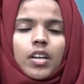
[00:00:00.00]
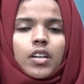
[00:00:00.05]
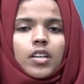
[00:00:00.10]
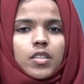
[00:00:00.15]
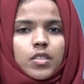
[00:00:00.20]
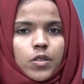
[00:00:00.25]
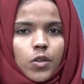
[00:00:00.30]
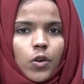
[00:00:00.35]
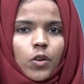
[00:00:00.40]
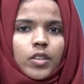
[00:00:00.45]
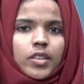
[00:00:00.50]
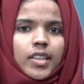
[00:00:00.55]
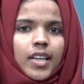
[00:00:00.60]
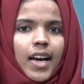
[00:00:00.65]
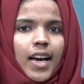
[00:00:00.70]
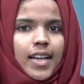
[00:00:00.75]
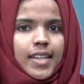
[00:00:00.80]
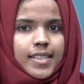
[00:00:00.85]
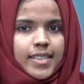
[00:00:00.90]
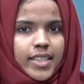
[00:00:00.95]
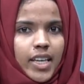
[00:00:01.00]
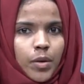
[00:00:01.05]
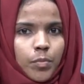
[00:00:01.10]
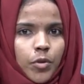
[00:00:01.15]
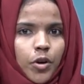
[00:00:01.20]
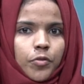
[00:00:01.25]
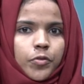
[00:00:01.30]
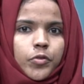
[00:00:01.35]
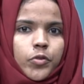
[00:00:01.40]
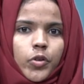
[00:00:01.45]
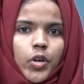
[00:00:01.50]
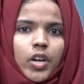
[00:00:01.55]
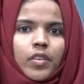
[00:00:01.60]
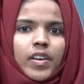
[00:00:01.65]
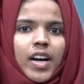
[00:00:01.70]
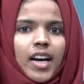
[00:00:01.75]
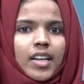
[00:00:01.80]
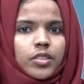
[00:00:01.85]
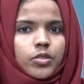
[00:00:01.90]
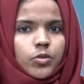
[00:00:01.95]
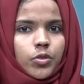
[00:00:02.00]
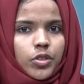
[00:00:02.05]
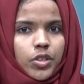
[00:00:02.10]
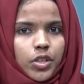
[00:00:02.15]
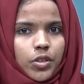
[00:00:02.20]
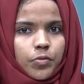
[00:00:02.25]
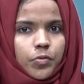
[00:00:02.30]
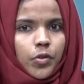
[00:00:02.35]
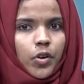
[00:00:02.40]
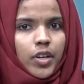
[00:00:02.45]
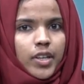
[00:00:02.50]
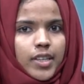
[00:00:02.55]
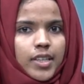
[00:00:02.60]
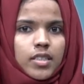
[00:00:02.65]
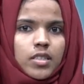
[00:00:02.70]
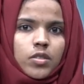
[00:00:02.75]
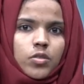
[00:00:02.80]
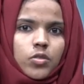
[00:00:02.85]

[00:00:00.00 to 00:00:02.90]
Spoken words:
So, the LCM of 12 and 24 is